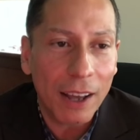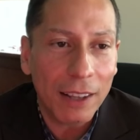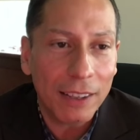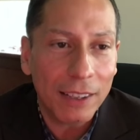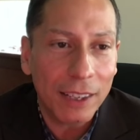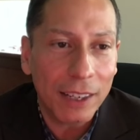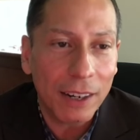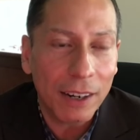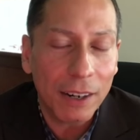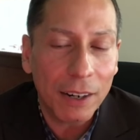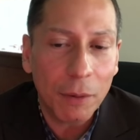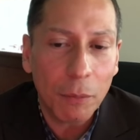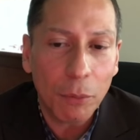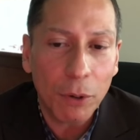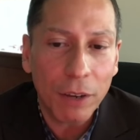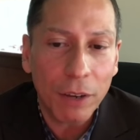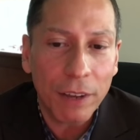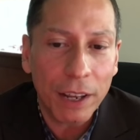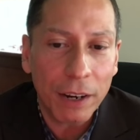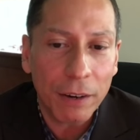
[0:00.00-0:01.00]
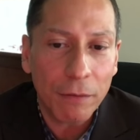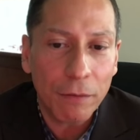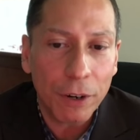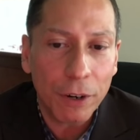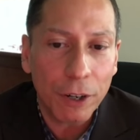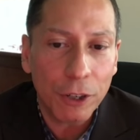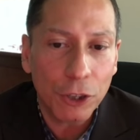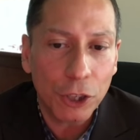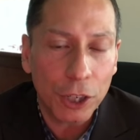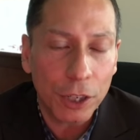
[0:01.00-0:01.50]
I did an abbreviated
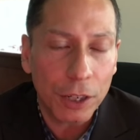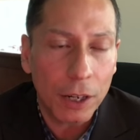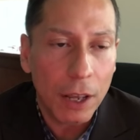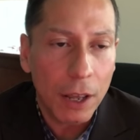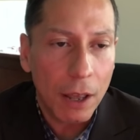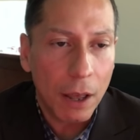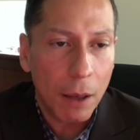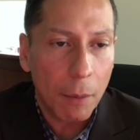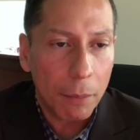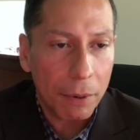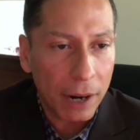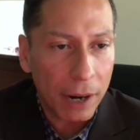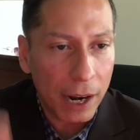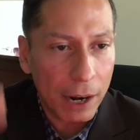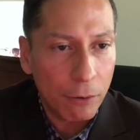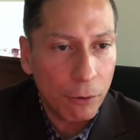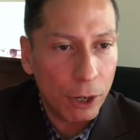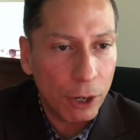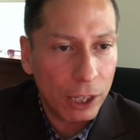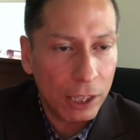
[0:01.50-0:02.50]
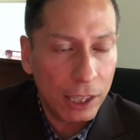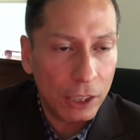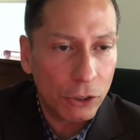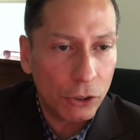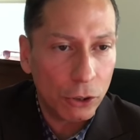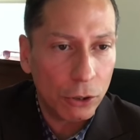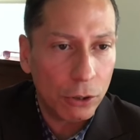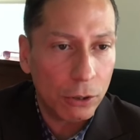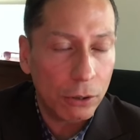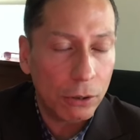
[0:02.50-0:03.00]
version, but I really
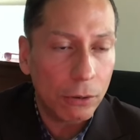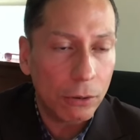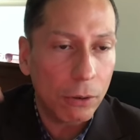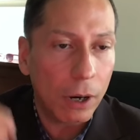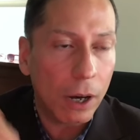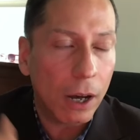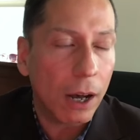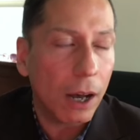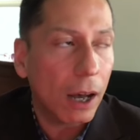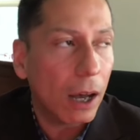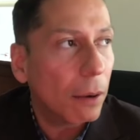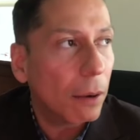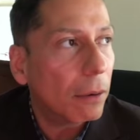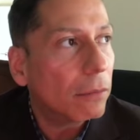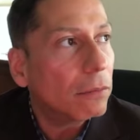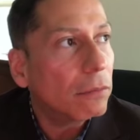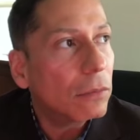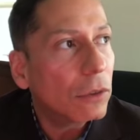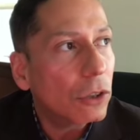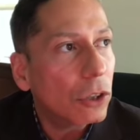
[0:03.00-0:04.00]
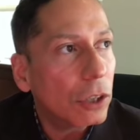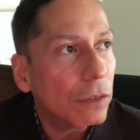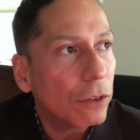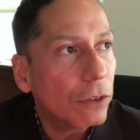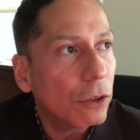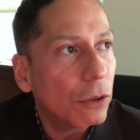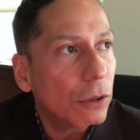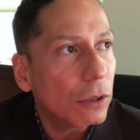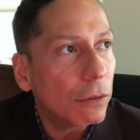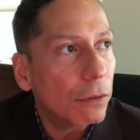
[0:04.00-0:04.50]
do uh, sort of
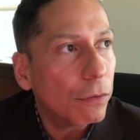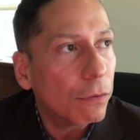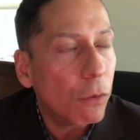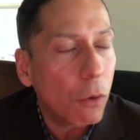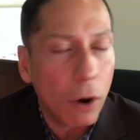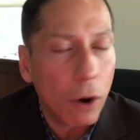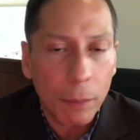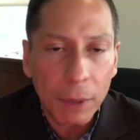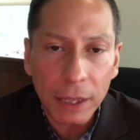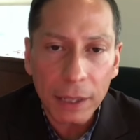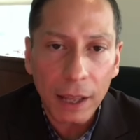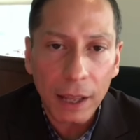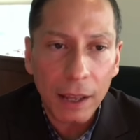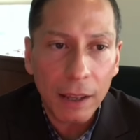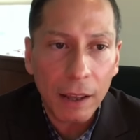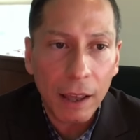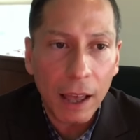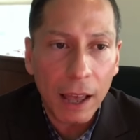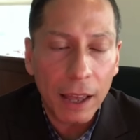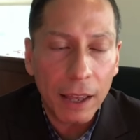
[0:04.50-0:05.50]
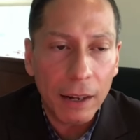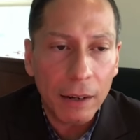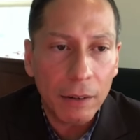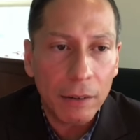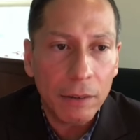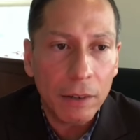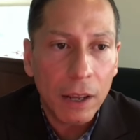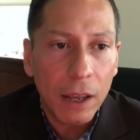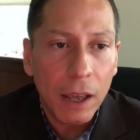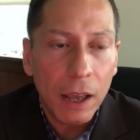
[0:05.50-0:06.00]
use a formula
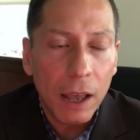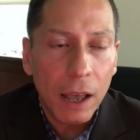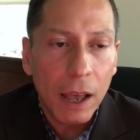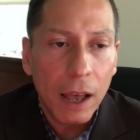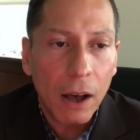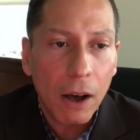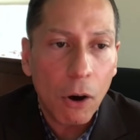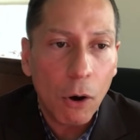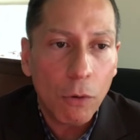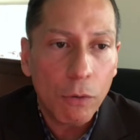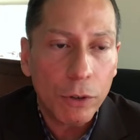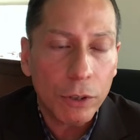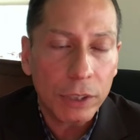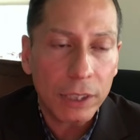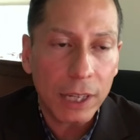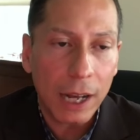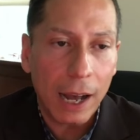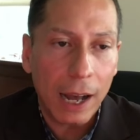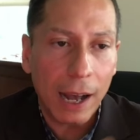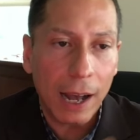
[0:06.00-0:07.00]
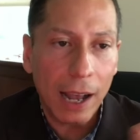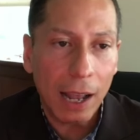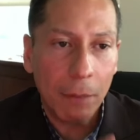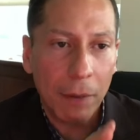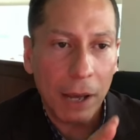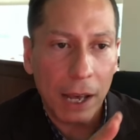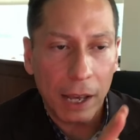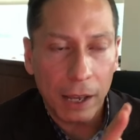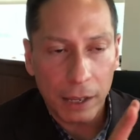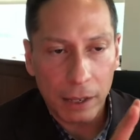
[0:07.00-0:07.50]
and over time,
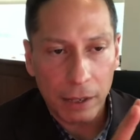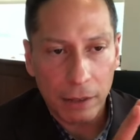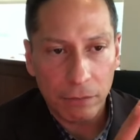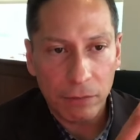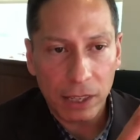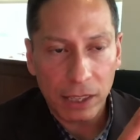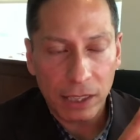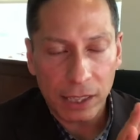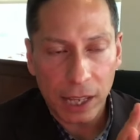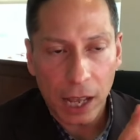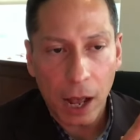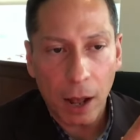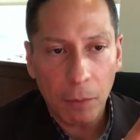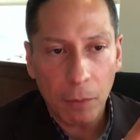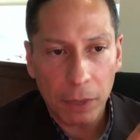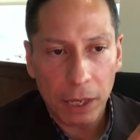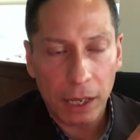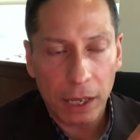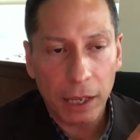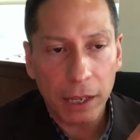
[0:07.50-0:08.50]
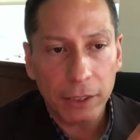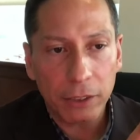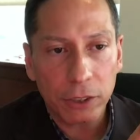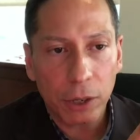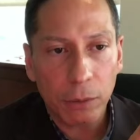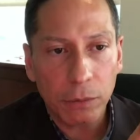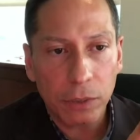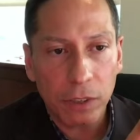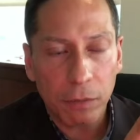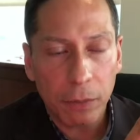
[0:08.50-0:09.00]
I it's helped me in
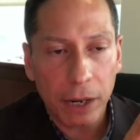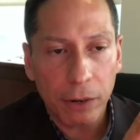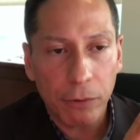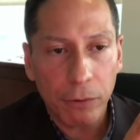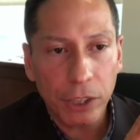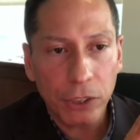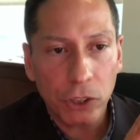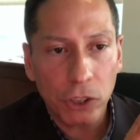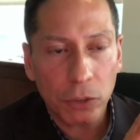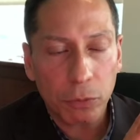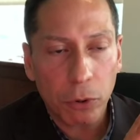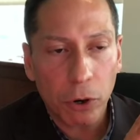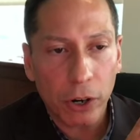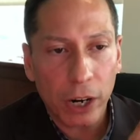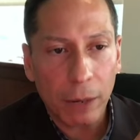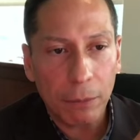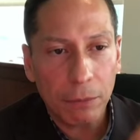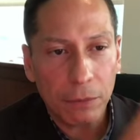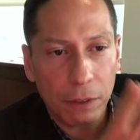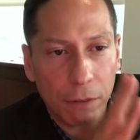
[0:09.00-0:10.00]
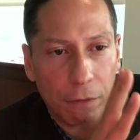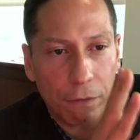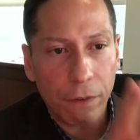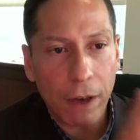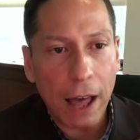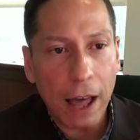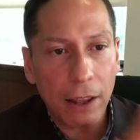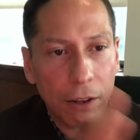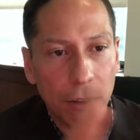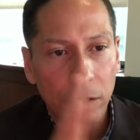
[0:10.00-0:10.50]
terms of my research program to
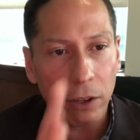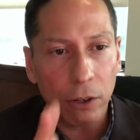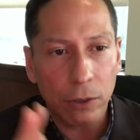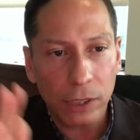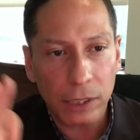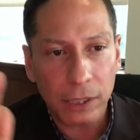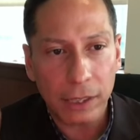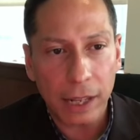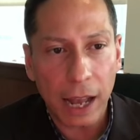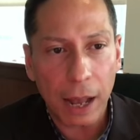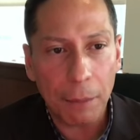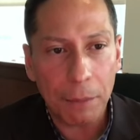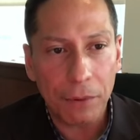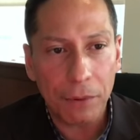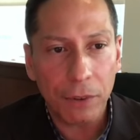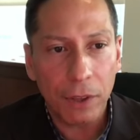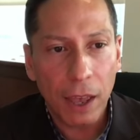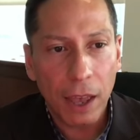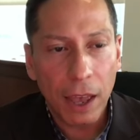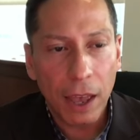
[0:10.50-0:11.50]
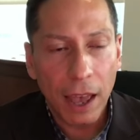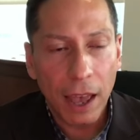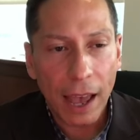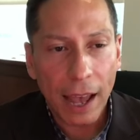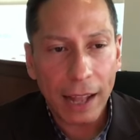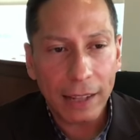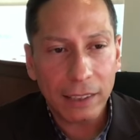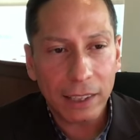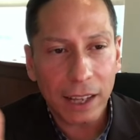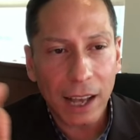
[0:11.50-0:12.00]
follow those steps
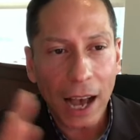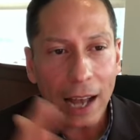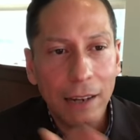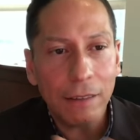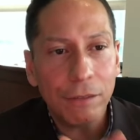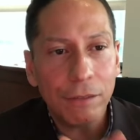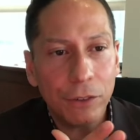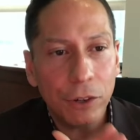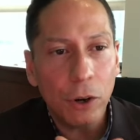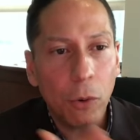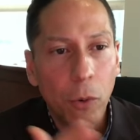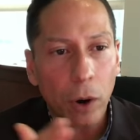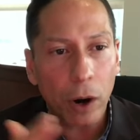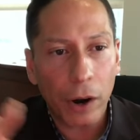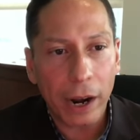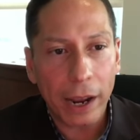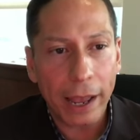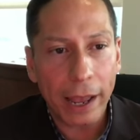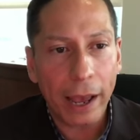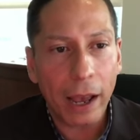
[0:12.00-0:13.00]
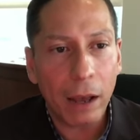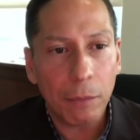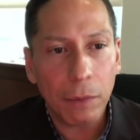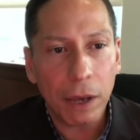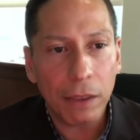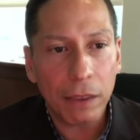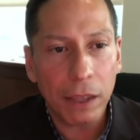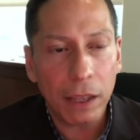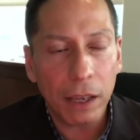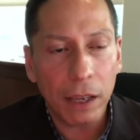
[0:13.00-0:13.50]
and to kind of know where I am.
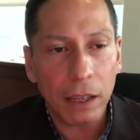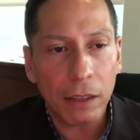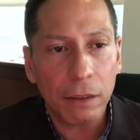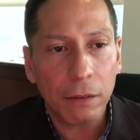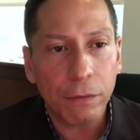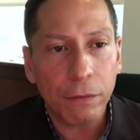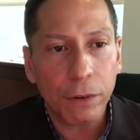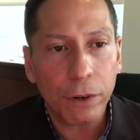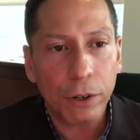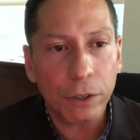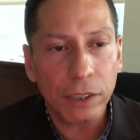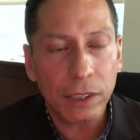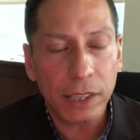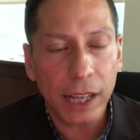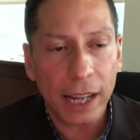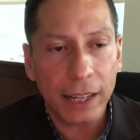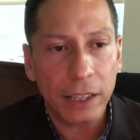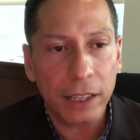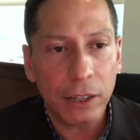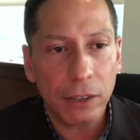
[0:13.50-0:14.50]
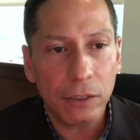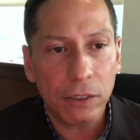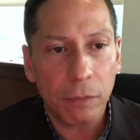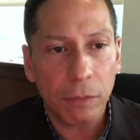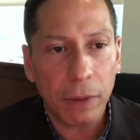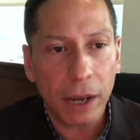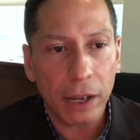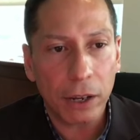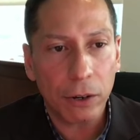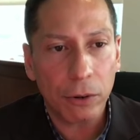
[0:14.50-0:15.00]
I think in the first 10 years of
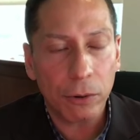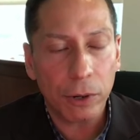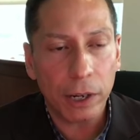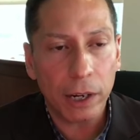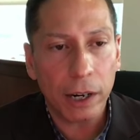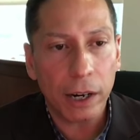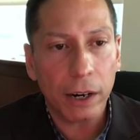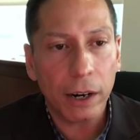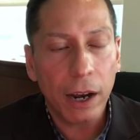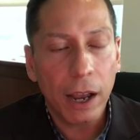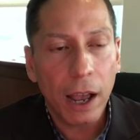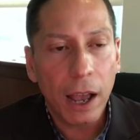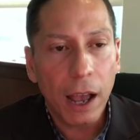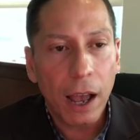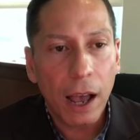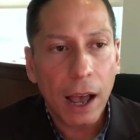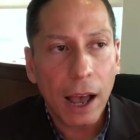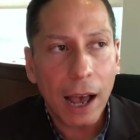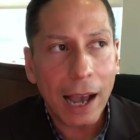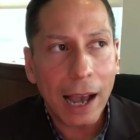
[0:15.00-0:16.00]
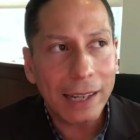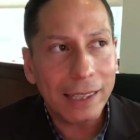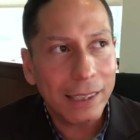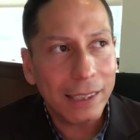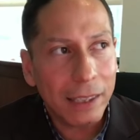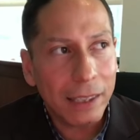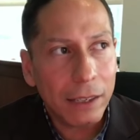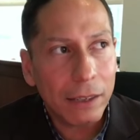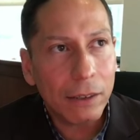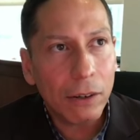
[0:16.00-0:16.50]
my career, I
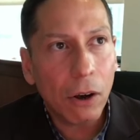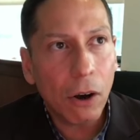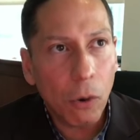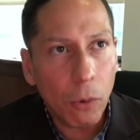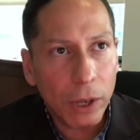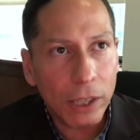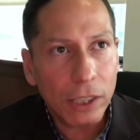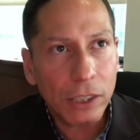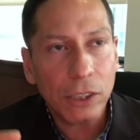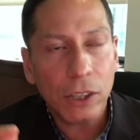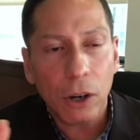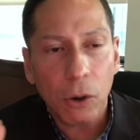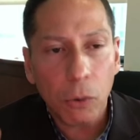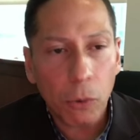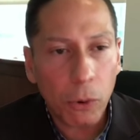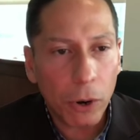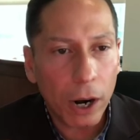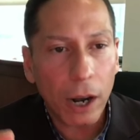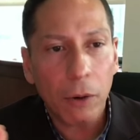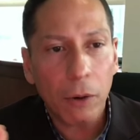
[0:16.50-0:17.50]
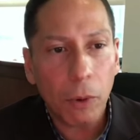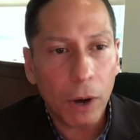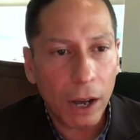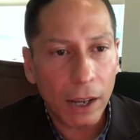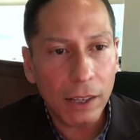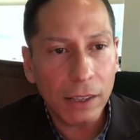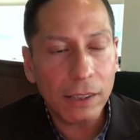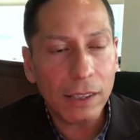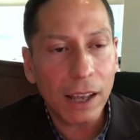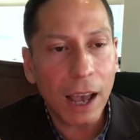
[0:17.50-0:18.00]
didn't always know where I
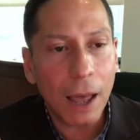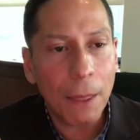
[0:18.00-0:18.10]
was.